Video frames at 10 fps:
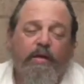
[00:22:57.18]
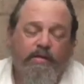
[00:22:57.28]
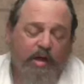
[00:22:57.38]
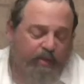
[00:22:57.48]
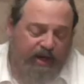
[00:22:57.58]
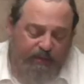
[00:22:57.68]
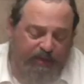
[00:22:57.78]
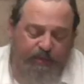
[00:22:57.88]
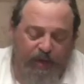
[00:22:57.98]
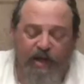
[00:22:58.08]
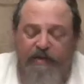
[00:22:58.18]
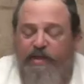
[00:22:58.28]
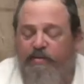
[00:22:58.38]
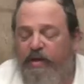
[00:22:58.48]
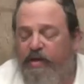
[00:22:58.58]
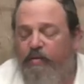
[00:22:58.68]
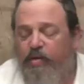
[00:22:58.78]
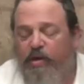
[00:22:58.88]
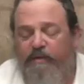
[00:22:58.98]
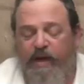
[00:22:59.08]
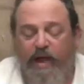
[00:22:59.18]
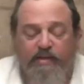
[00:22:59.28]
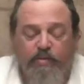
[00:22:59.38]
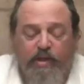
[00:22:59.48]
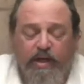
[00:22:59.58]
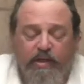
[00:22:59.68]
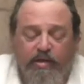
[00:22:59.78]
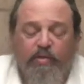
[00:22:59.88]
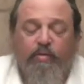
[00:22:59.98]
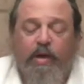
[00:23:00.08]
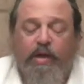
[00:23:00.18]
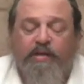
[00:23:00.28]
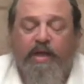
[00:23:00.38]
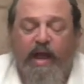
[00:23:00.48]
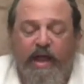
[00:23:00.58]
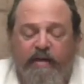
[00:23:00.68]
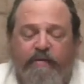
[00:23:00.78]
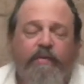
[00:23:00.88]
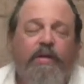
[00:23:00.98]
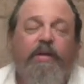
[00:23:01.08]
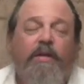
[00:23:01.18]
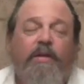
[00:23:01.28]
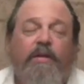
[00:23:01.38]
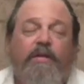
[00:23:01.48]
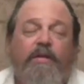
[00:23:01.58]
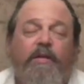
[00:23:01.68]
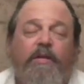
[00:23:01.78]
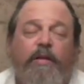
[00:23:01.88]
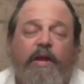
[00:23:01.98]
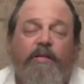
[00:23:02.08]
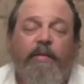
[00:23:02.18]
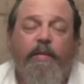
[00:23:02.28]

He's talking about an empty pot. That's why the Gemora even asked, what did he do? Why is he chayiv? And we had to be